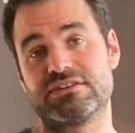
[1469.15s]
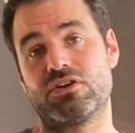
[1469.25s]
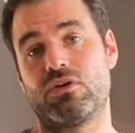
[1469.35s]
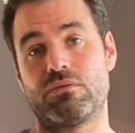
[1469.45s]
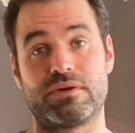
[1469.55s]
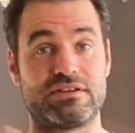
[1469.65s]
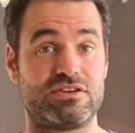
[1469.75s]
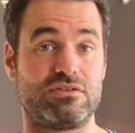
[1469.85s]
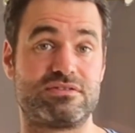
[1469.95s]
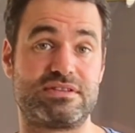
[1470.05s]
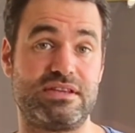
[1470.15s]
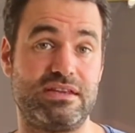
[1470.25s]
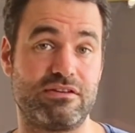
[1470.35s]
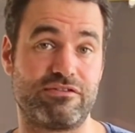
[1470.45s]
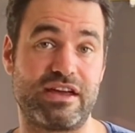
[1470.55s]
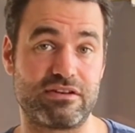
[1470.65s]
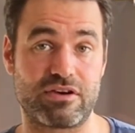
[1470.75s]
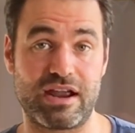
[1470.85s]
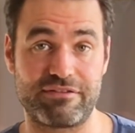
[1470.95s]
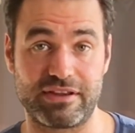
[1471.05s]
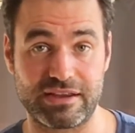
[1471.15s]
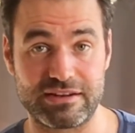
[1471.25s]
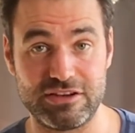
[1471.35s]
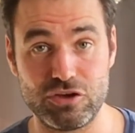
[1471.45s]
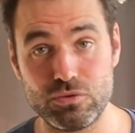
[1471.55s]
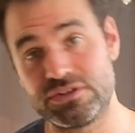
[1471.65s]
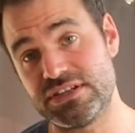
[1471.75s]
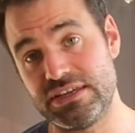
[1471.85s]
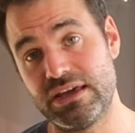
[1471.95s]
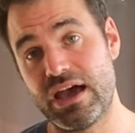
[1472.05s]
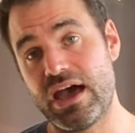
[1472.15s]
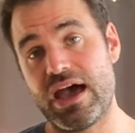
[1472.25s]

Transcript: at home and you see your vendor having a new tea